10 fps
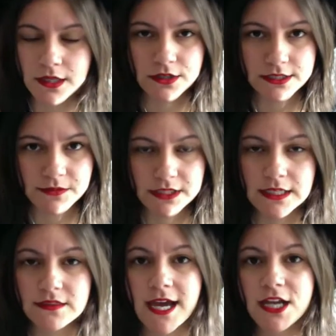or something
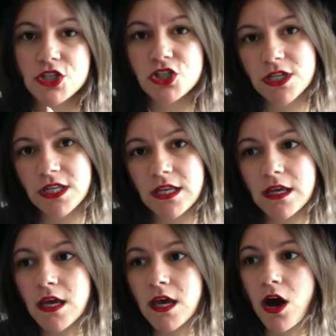like that.
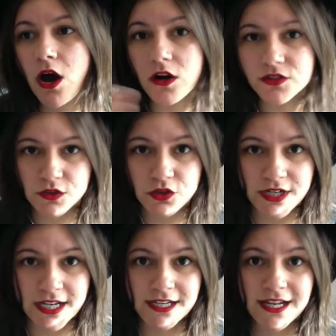She also
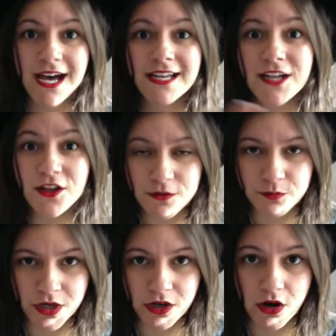created another
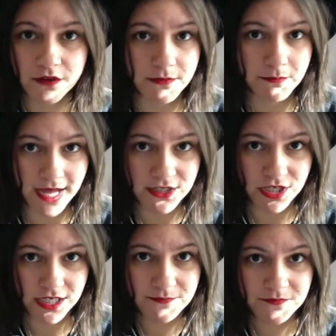book called The
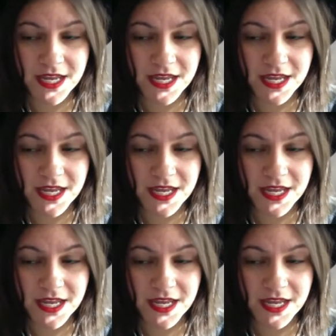Magic.